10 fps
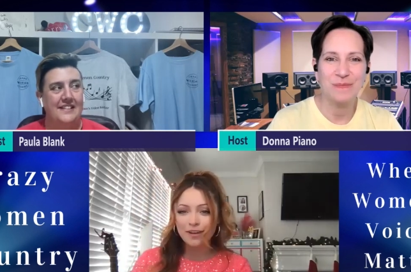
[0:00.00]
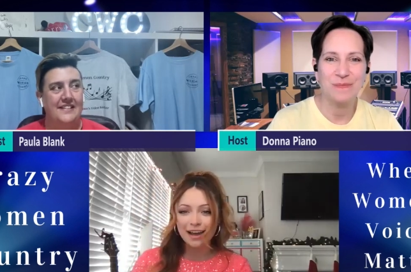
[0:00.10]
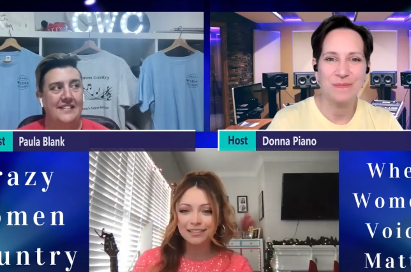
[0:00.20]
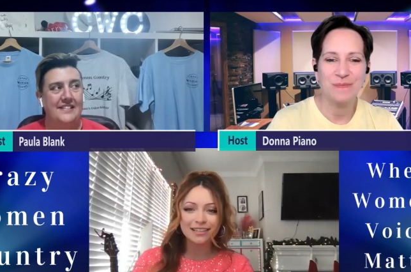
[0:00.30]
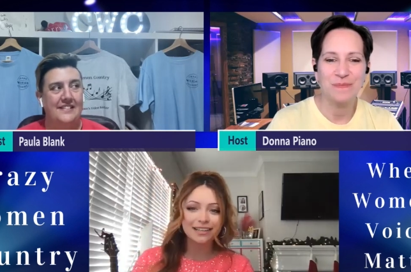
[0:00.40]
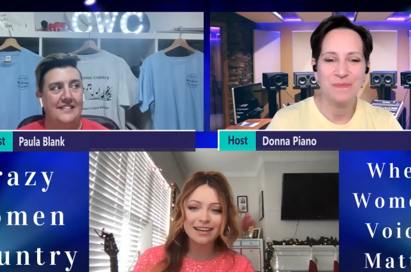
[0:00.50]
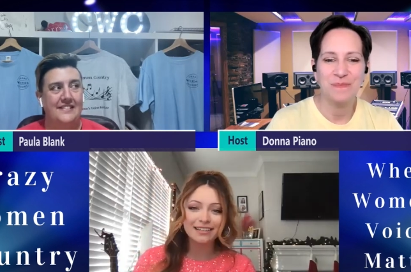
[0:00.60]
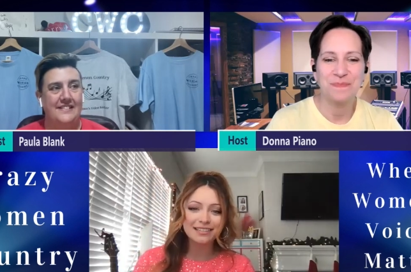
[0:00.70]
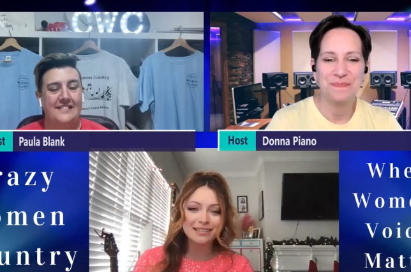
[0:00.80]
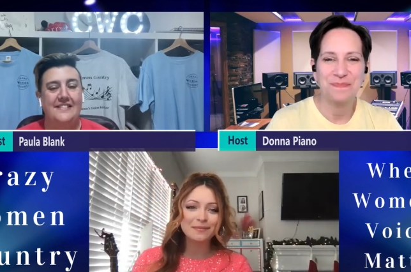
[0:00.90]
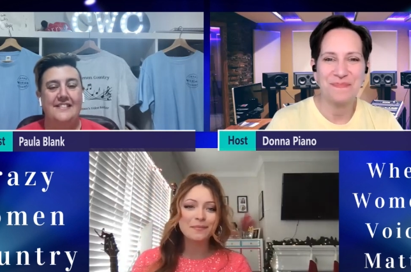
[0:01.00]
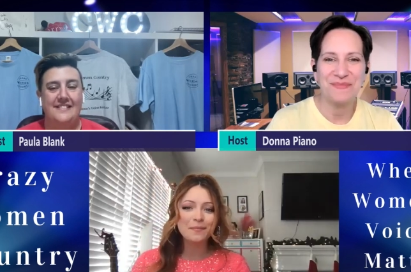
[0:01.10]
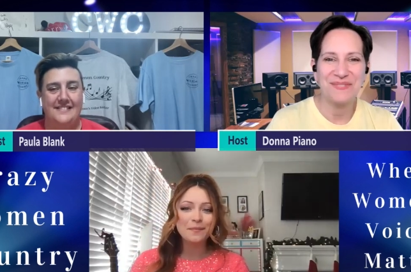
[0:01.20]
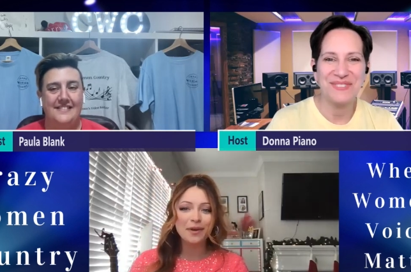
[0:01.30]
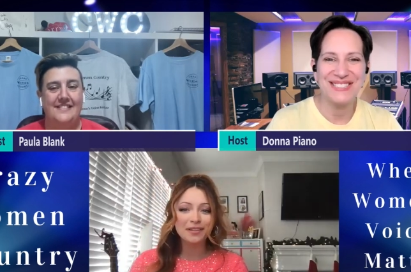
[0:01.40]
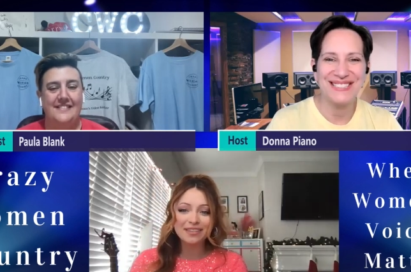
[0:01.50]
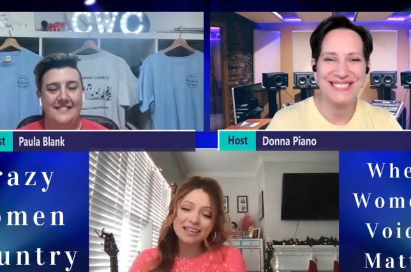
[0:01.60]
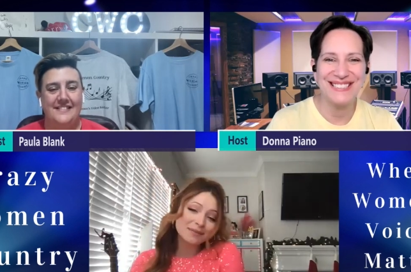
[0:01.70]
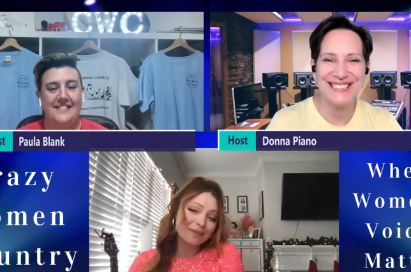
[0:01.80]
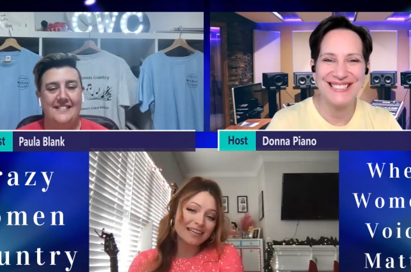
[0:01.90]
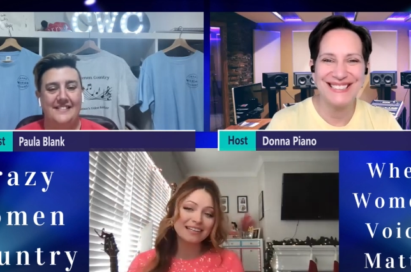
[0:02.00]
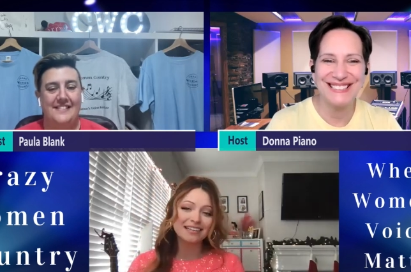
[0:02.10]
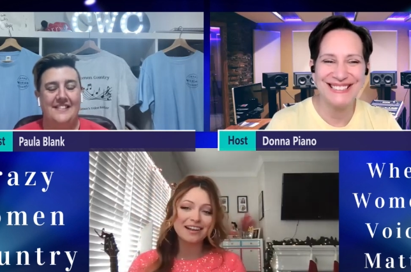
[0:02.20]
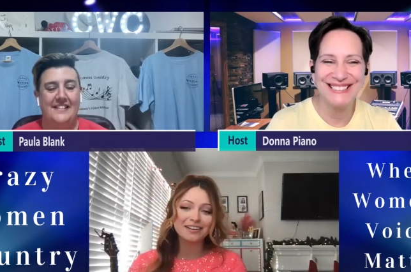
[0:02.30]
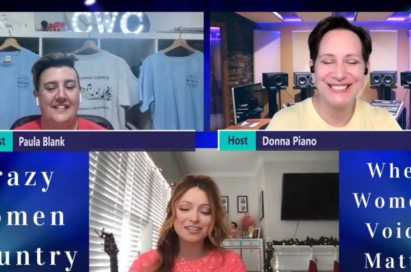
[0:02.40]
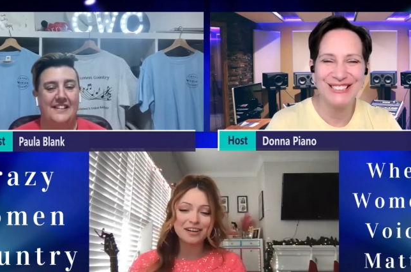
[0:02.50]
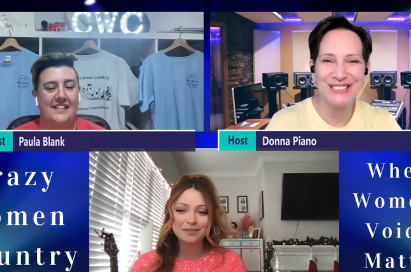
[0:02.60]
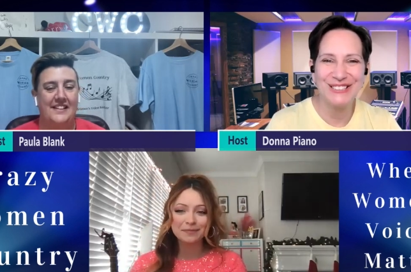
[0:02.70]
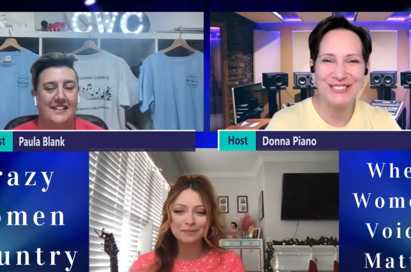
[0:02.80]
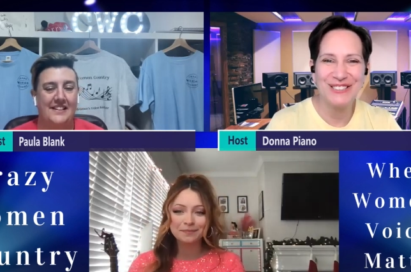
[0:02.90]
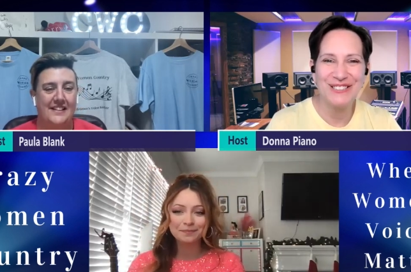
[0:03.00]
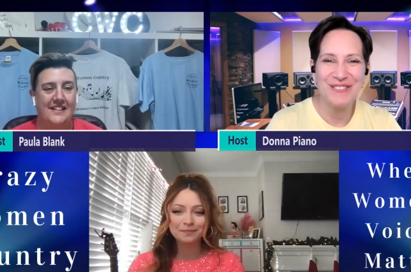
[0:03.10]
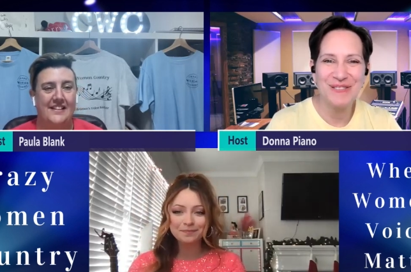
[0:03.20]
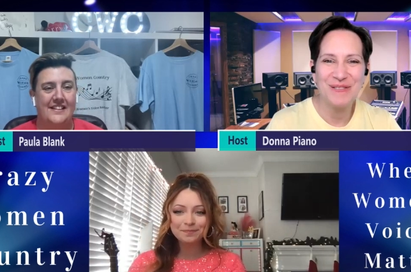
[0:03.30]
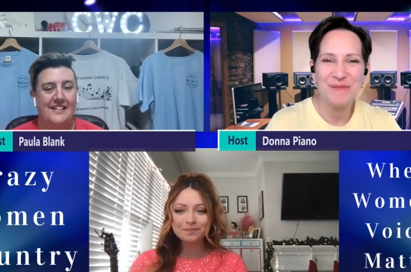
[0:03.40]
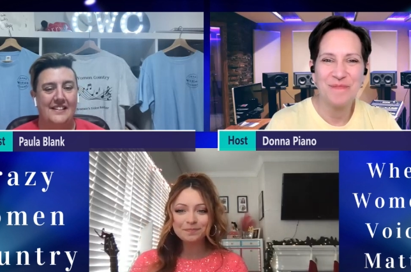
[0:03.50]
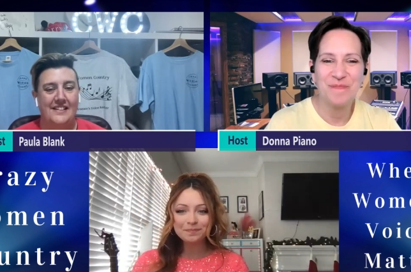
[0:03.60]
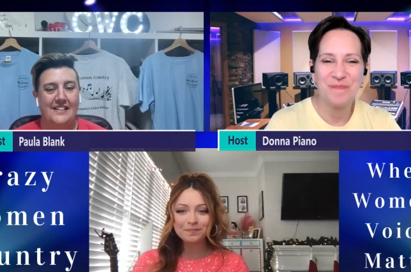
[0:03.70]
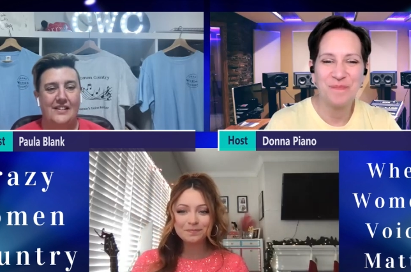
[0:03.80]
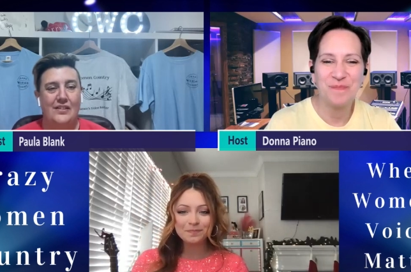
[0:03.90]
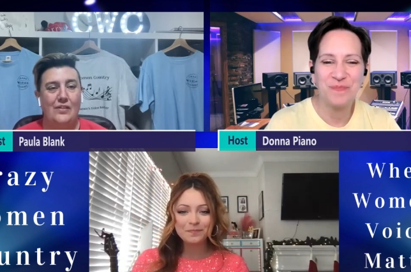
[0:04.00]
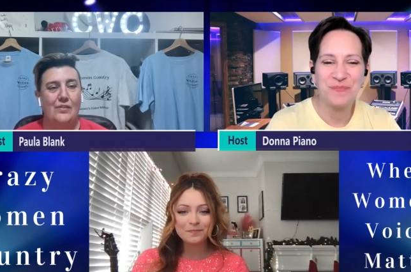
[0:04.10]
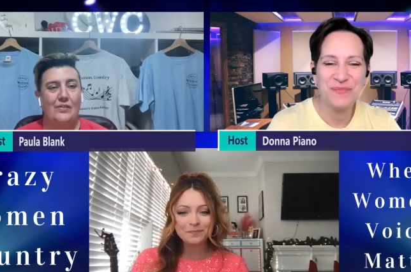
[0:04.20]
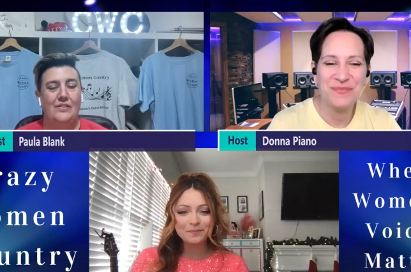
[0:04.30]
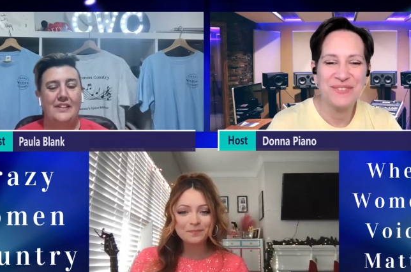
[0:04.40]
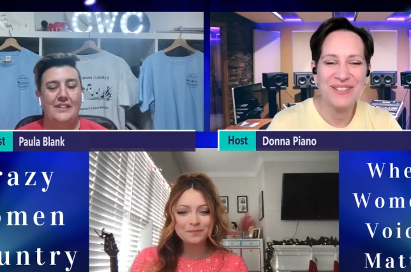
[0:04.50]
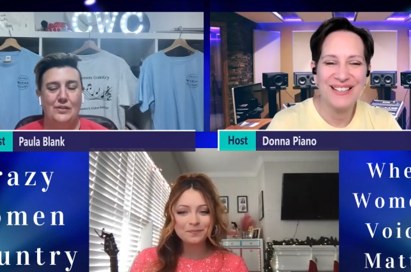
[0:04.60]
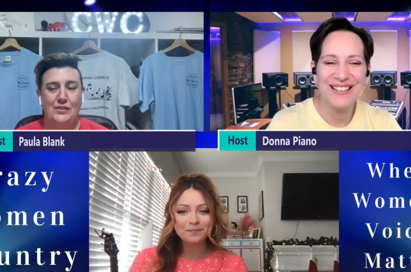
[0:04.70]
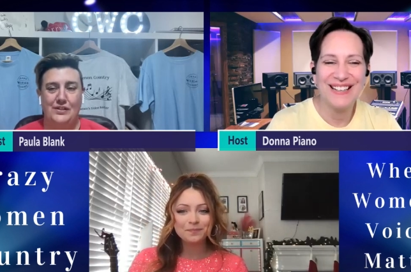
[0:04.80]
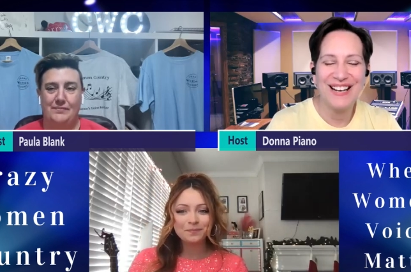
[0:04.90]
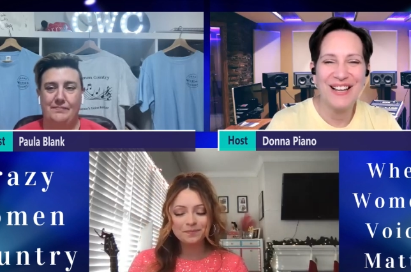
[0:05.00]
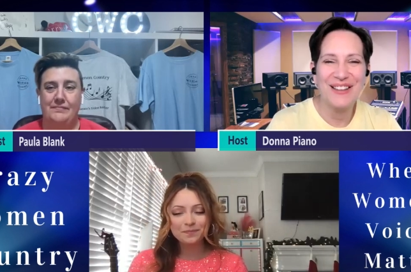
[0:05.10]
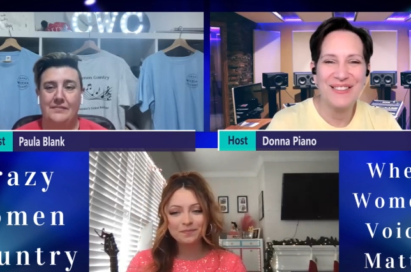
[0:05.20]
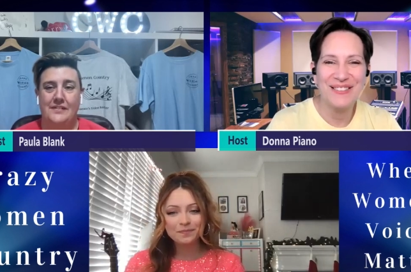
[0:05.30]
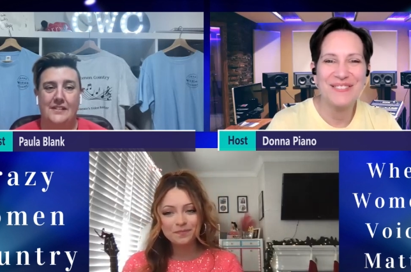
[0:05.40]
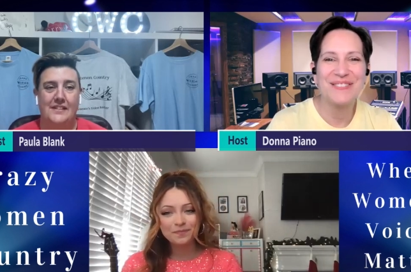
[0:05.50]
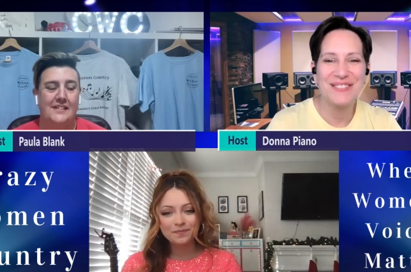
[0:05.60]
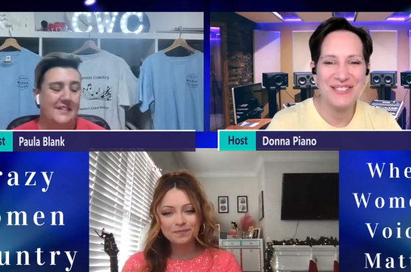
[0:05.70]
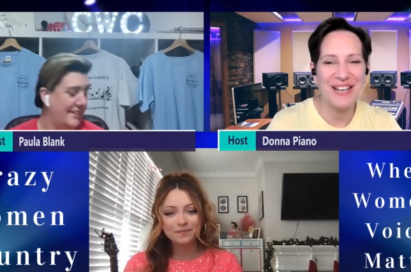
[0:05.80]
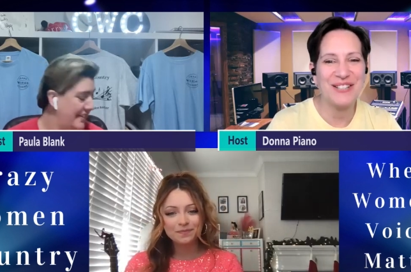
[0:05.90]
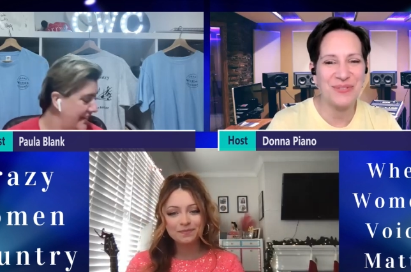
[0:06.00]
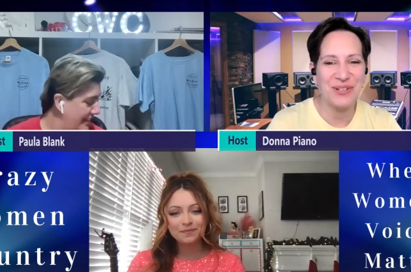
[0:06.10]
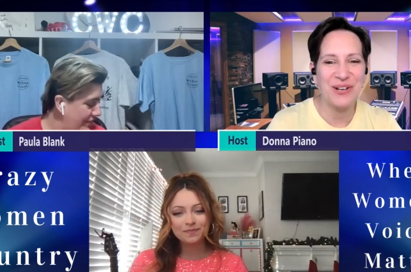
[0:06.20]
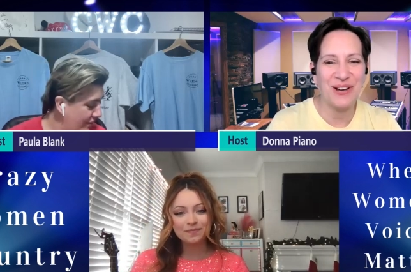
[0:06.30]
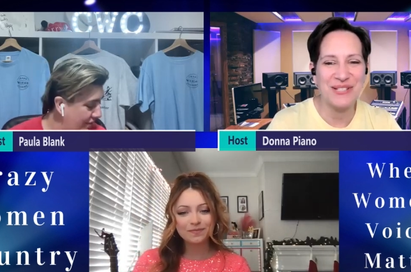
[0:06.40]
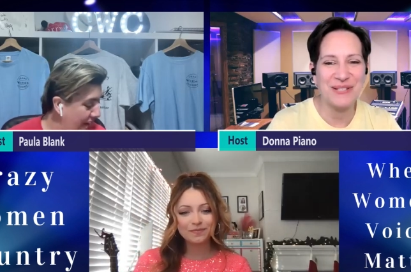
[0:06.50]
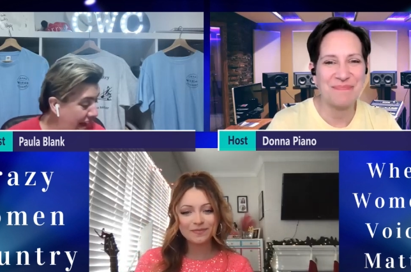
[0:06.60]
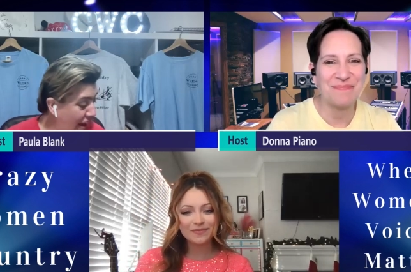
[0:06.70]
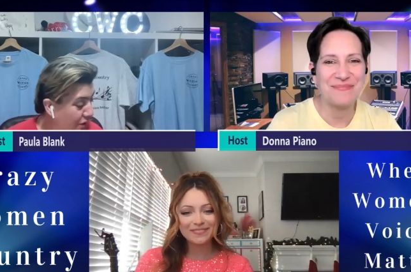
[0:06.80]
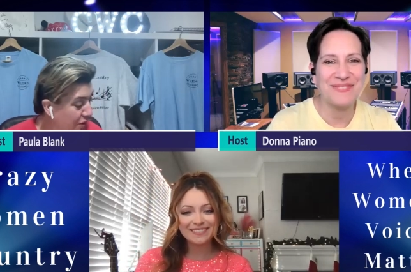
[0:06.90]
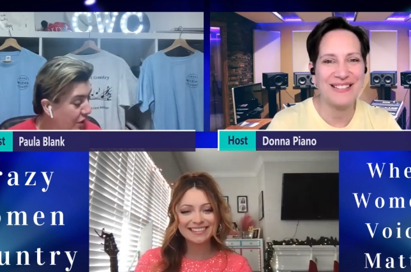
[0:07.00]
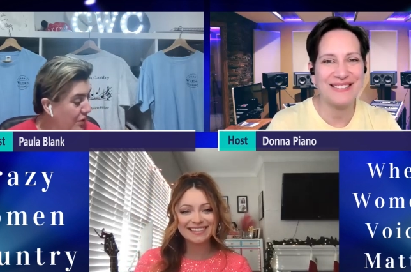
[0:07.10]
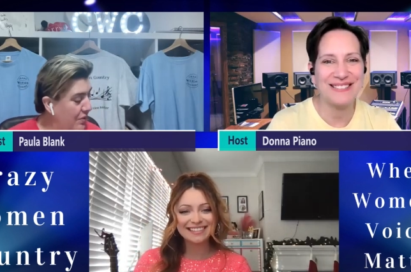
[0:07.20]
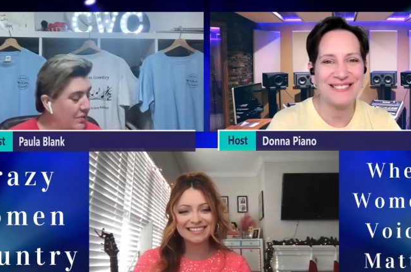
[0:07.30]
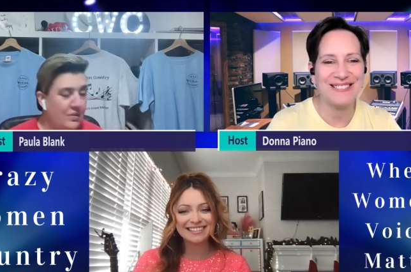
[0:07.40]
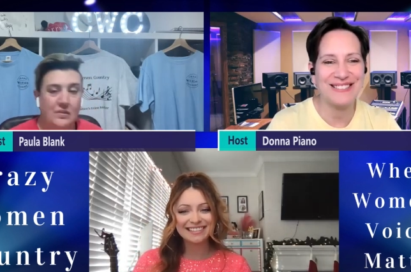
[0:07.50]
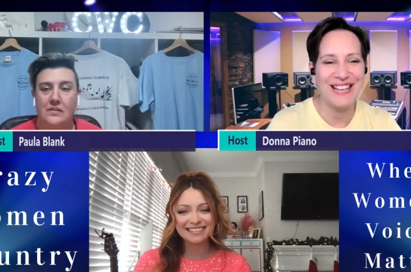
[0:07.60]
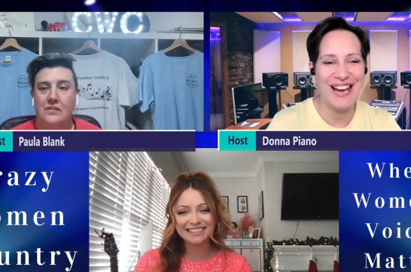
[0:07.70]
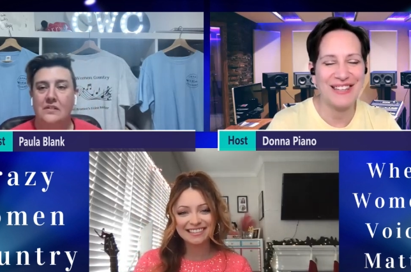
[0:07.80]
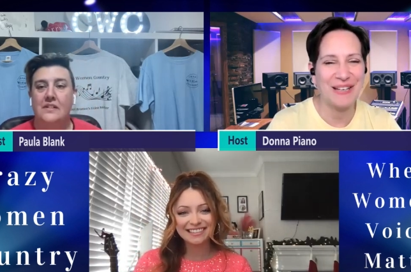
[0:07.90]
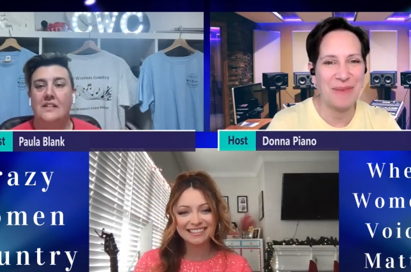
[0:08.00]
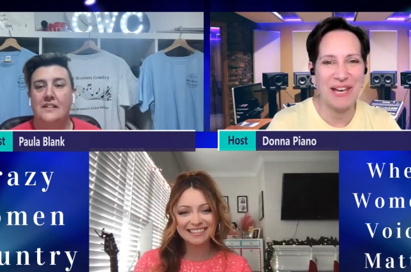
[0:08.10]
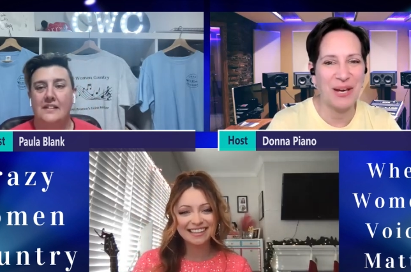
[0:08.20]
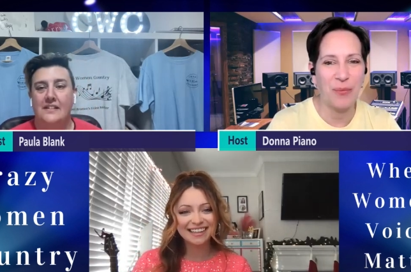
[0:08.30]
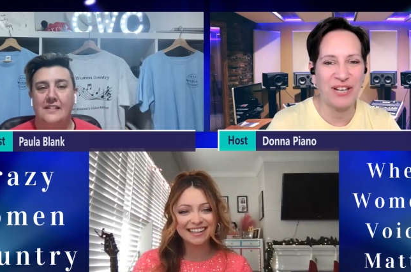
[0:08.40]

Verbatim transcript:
Speaker 1: facts, I guess. That's me in a nutshell.
Speaker 2: Cool. That's awesome.
Speaker 3: That is really awesome.
Speaker 2: That,
Speaker 3: I think making